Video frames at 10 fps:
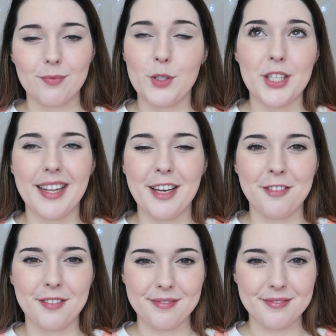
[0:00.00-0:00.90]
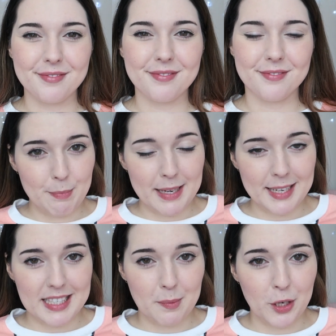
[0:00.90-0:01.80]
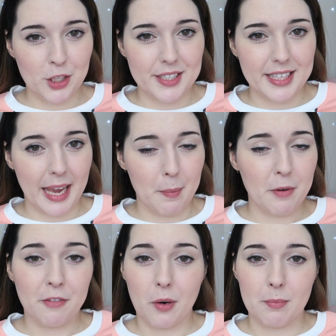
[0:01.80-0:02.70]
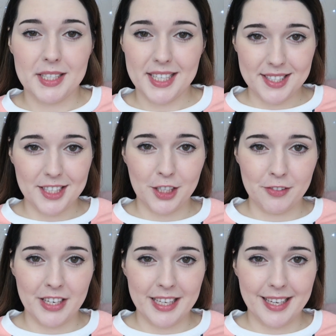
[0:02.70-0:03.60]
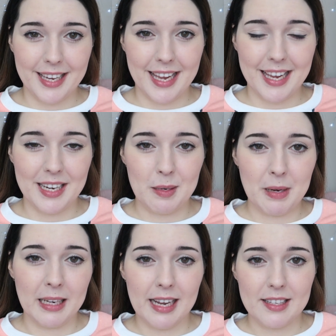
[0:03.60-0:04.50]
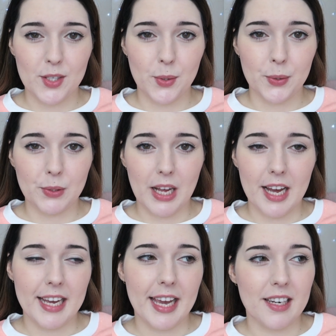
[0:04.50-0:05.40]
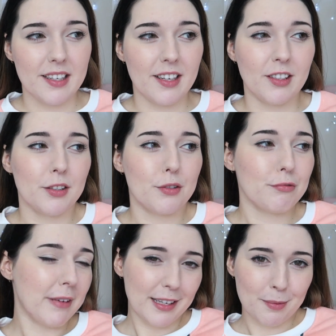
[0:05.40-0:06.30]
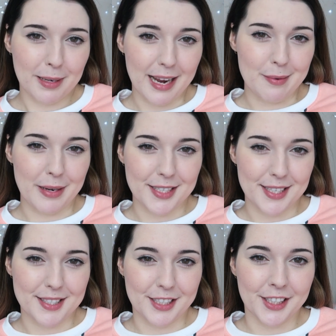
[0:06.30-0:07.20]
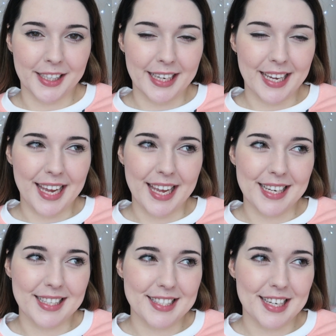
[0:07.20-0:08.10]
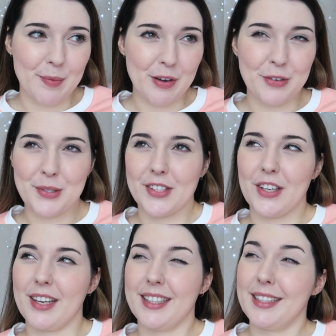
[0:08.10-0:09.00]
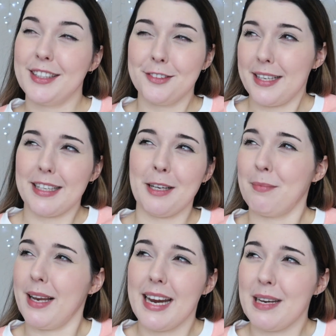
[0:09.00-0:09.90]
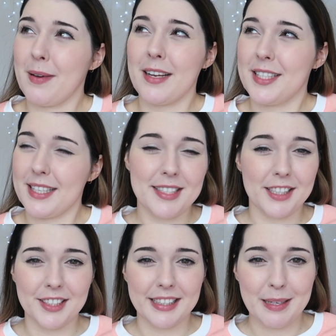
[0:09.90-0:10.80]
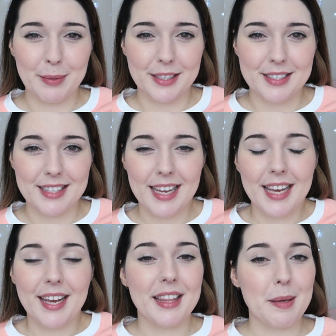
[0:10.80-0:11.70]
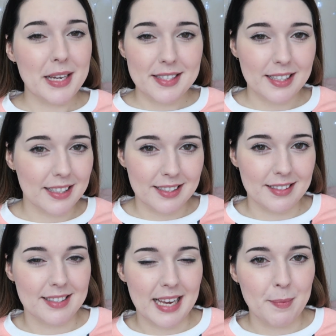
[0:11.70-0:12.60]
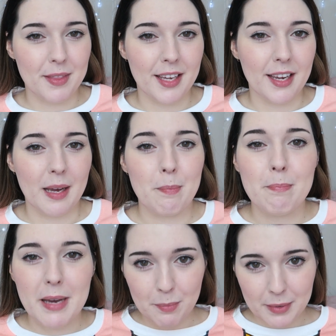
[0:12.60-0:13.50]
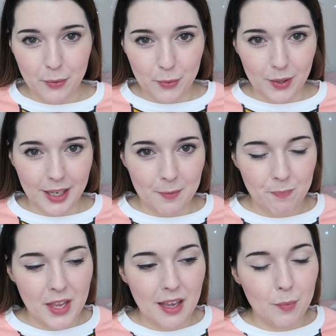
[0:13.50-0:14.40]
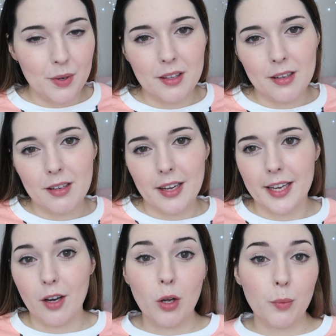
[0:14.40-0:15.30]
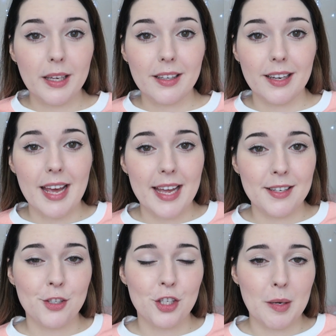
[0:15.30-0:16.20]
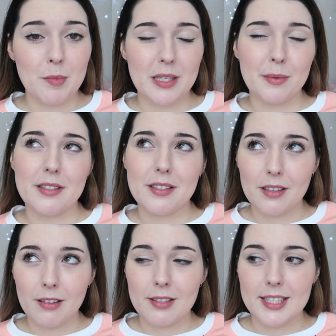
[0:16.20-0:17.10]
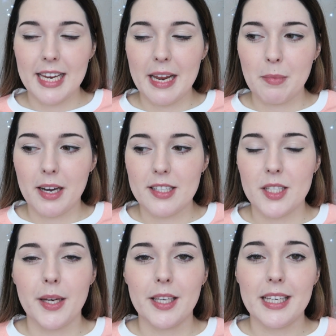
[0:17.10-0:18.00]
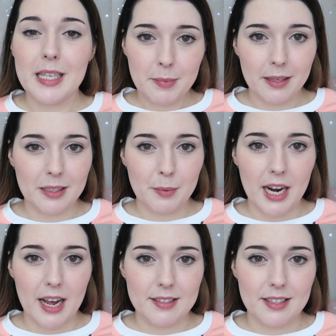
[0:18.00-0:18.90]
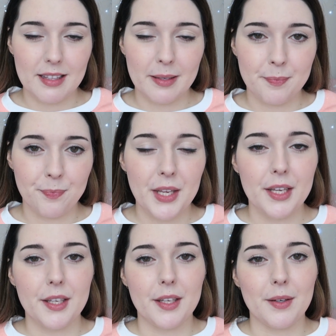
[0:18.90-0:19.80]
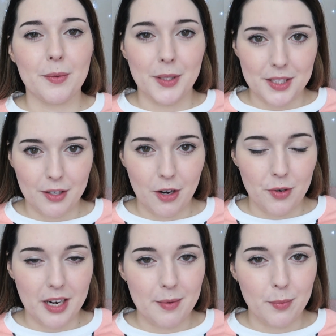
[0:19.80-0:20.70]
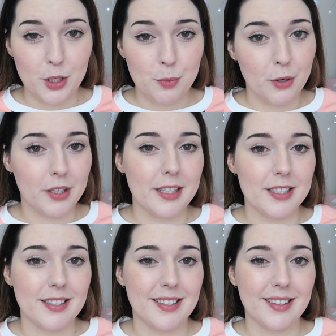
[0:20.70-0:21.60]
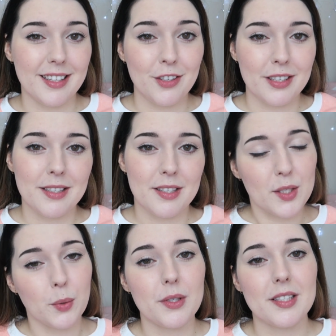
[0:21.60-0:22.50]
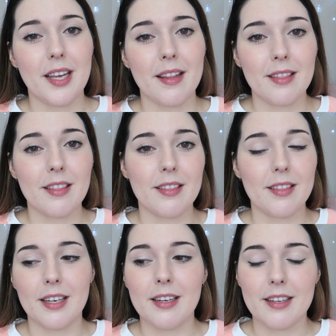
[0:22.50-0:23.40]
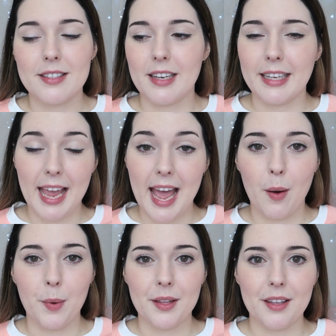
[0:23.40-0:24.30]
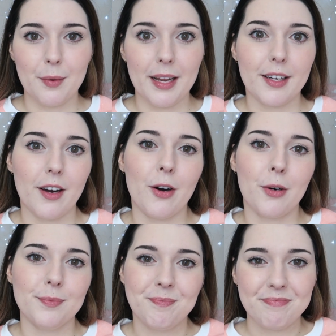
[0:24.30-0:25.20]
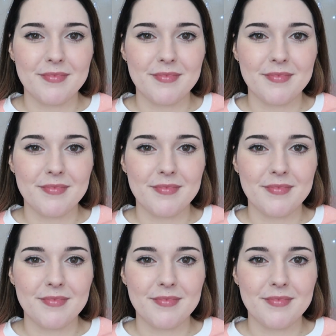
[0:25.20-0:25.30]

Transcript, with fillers: which I love. My next purchase came from Tester Korea and in my last haul I had a great complaint about Tester Korea and this time I've also got a great complaint about Tester Korea because they basically did the same thing. I made my order, within a whole week it hadn't shipped, it was still on standby so I emailed them and asked them what's the hold up, which product is it that you need to source and the next like hour they were like oh